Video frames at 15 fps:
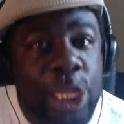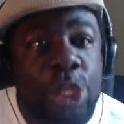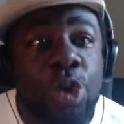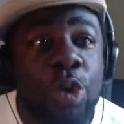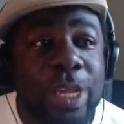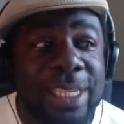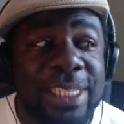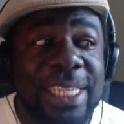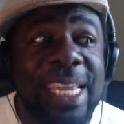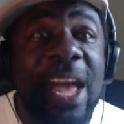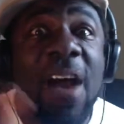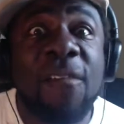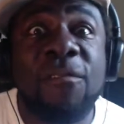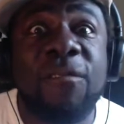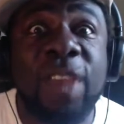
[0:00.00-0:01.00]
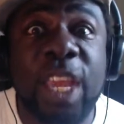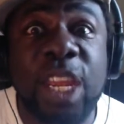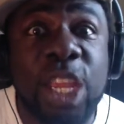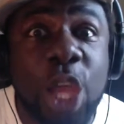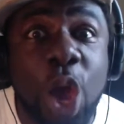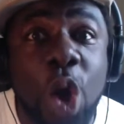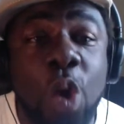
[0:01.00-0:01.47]
You can see a
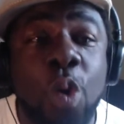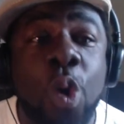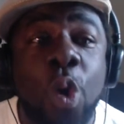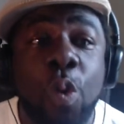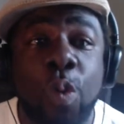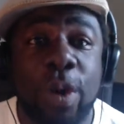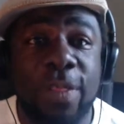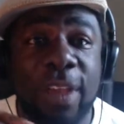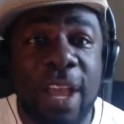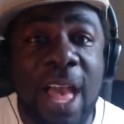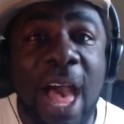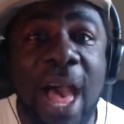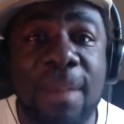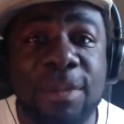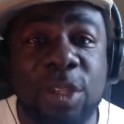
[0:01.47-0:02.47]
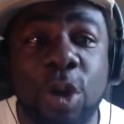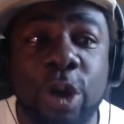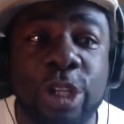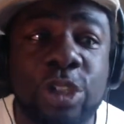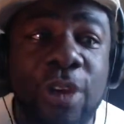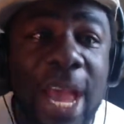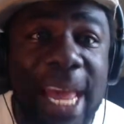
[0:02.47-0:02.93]
video where the cops
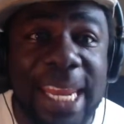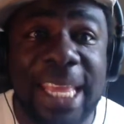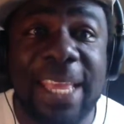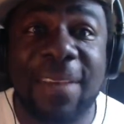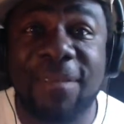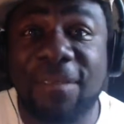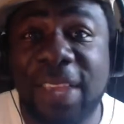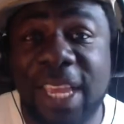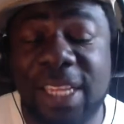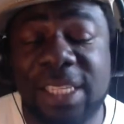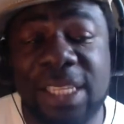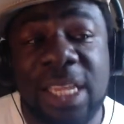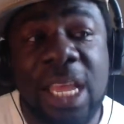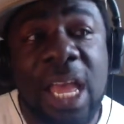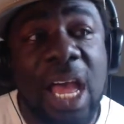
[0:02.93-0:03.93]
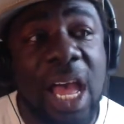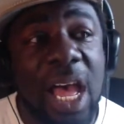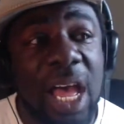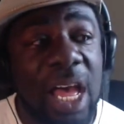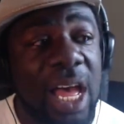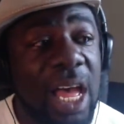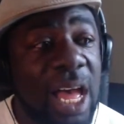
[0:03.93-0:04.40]
are trying to convince
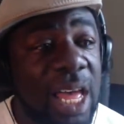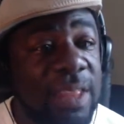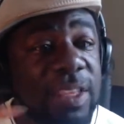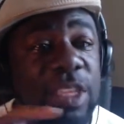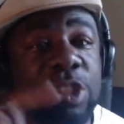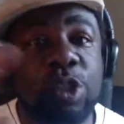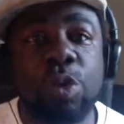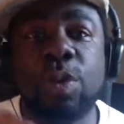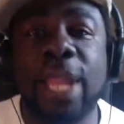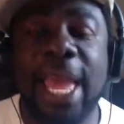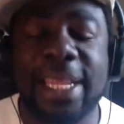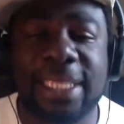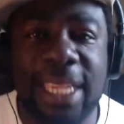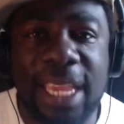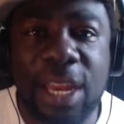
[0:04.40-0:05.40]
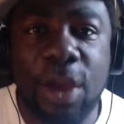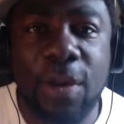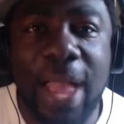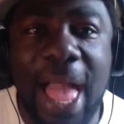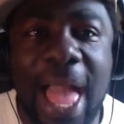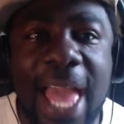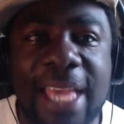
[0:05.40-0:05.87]
uh, uh, these two Latino
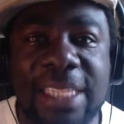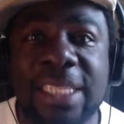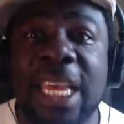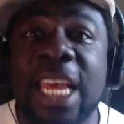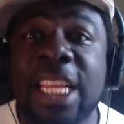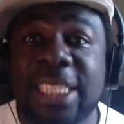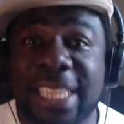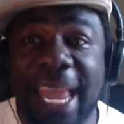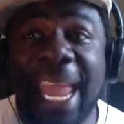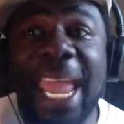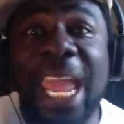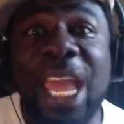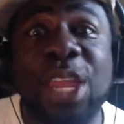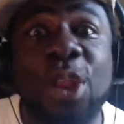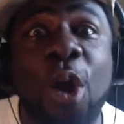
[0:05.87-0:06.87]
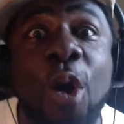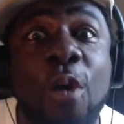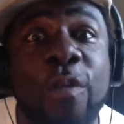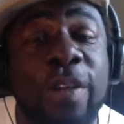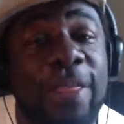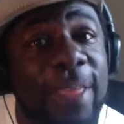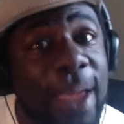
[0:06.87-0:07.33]
guys to hand
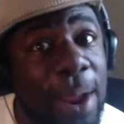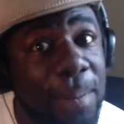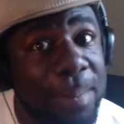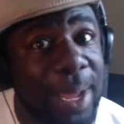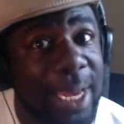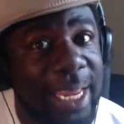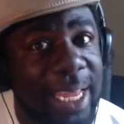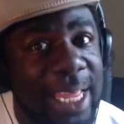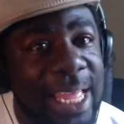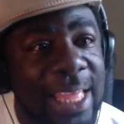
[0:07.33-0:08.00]
over their money.